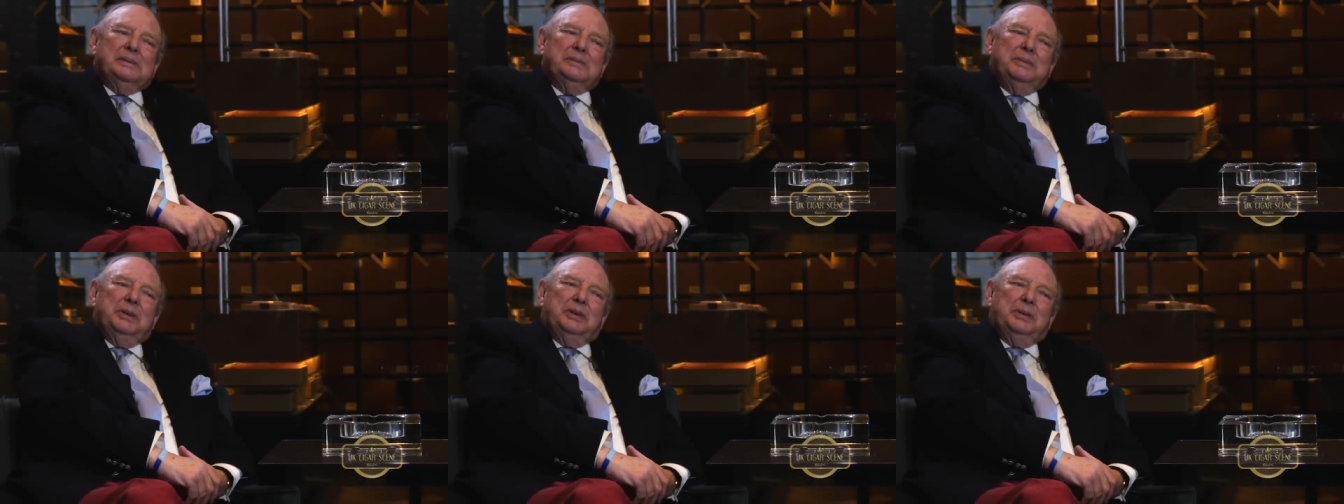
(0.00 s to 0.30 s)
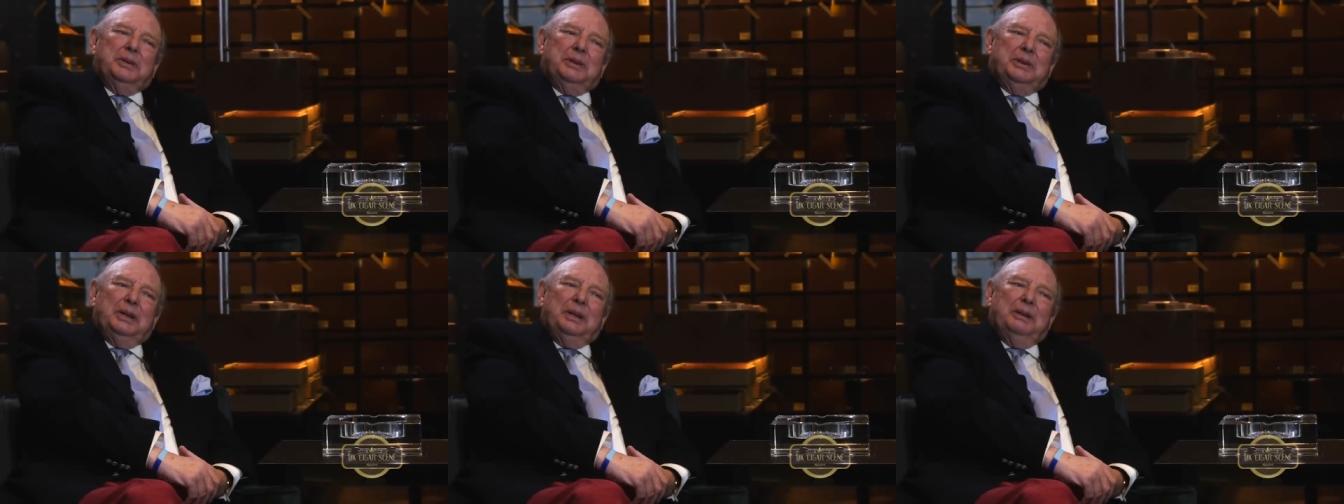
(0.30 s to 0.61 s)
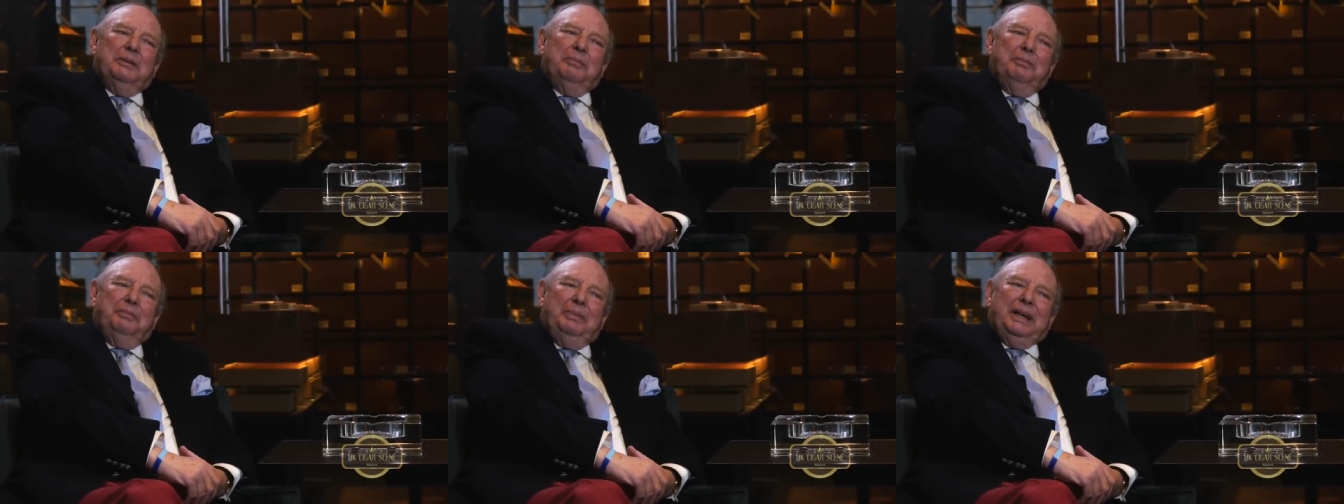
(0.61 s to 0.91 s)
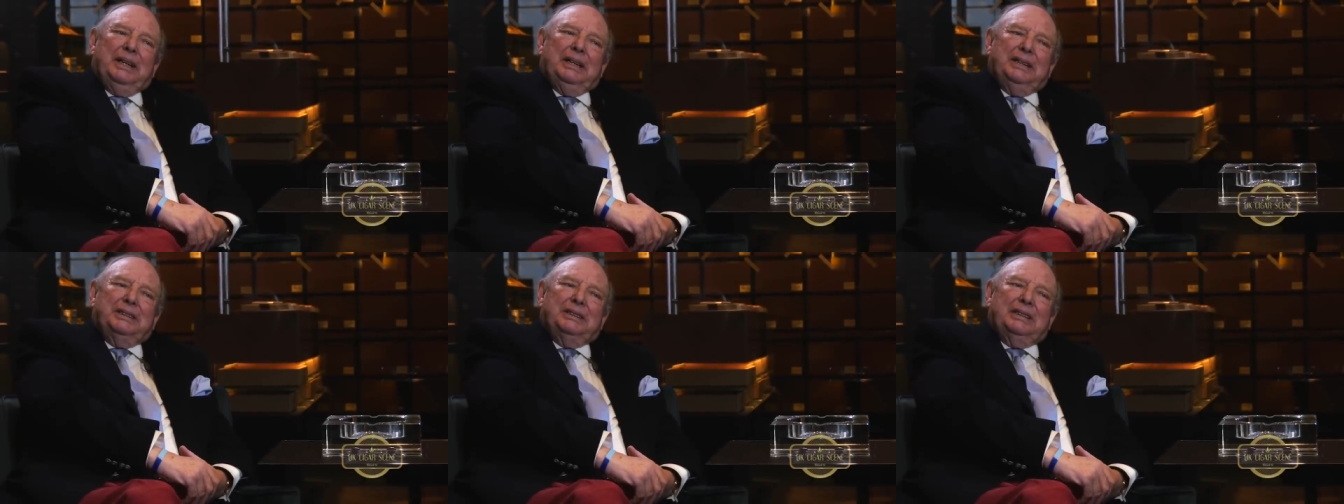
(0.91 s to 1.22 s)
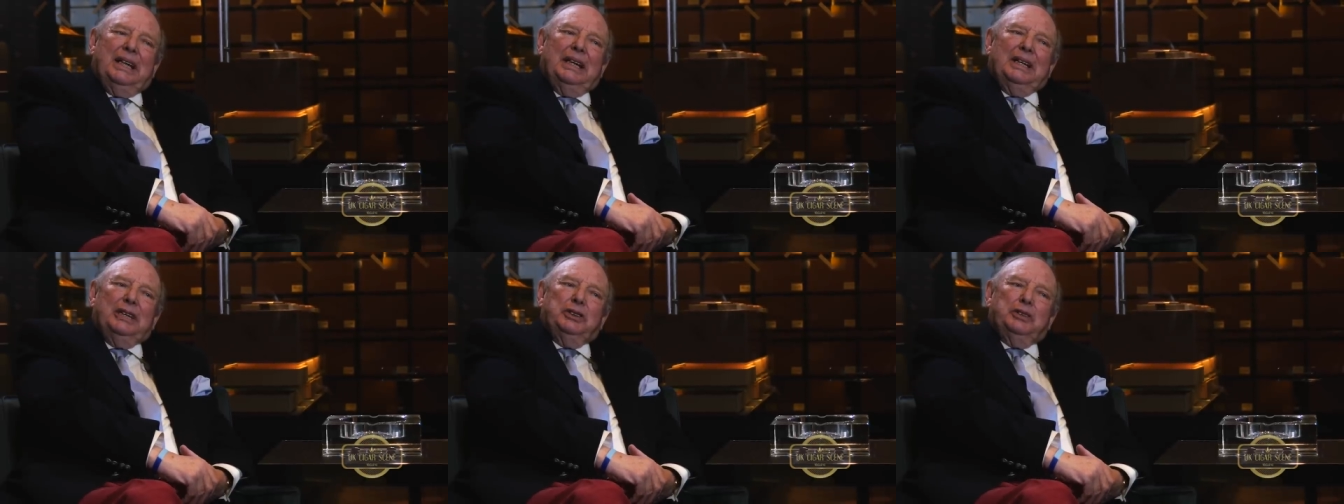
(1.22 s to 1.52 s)
which was the biggest
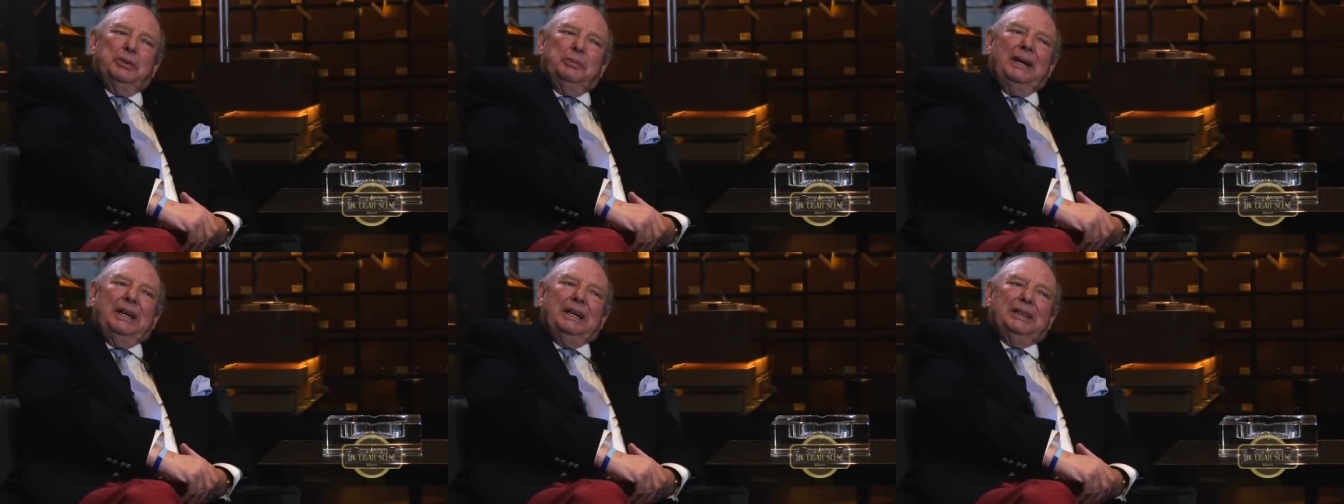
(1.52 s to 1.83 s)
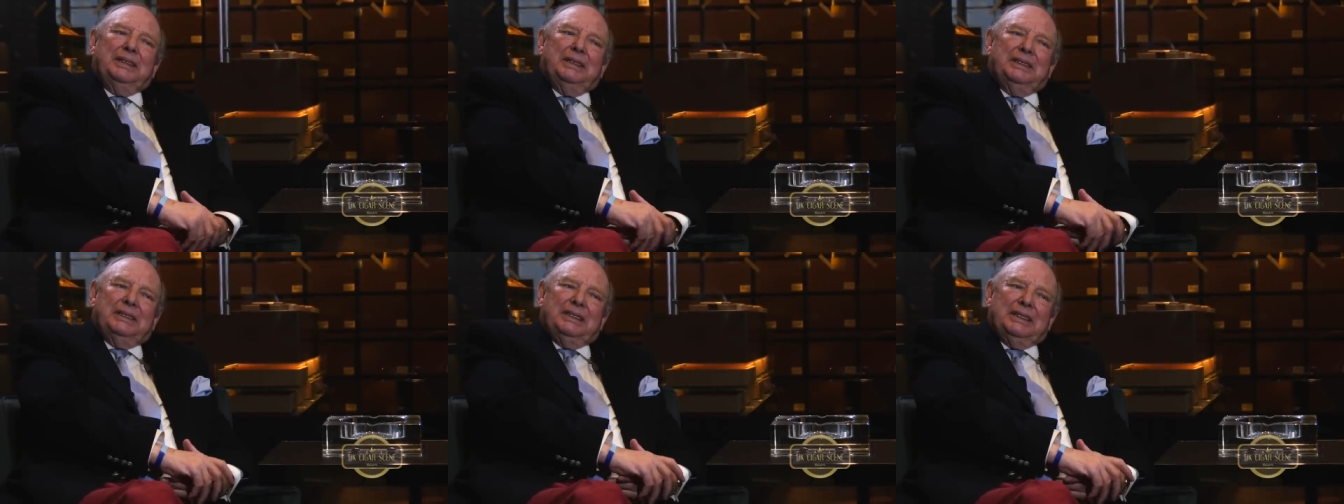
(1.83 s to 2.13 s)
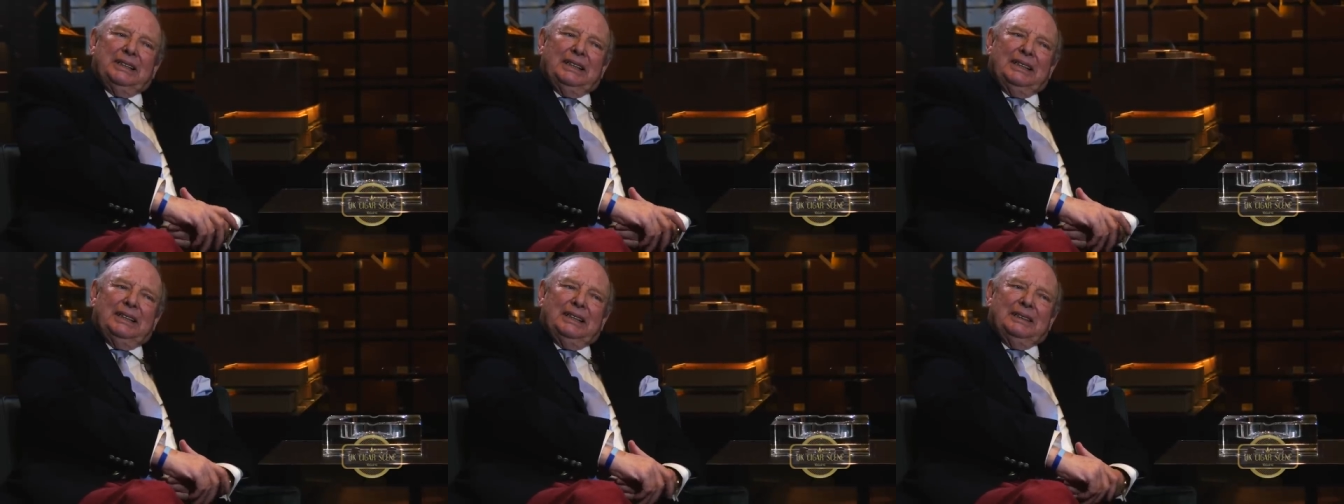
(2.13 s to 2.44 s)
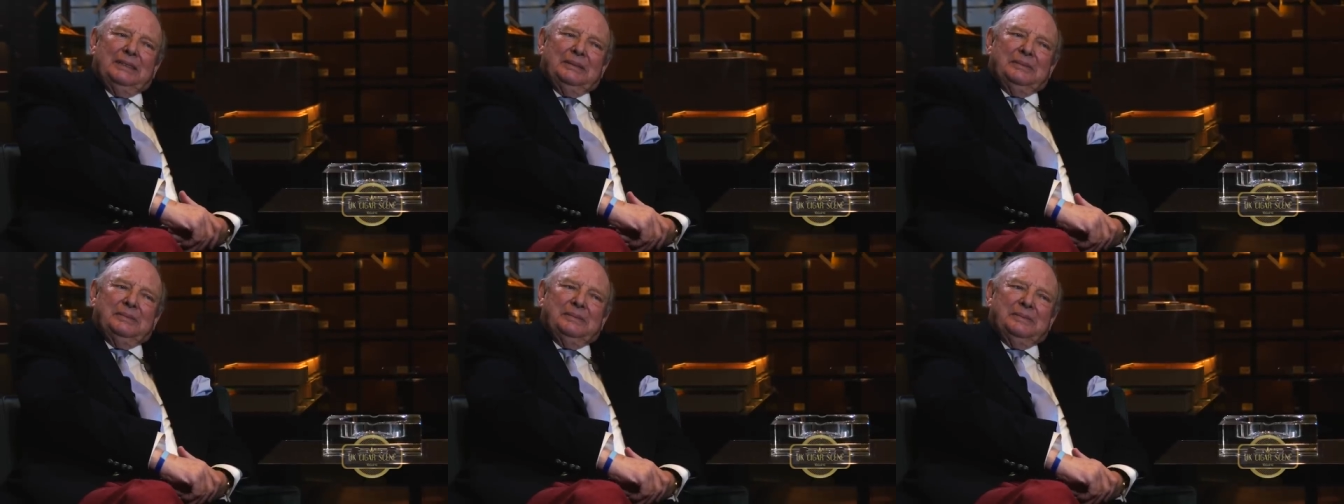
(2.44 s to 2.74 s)
selling Jamaican cigar.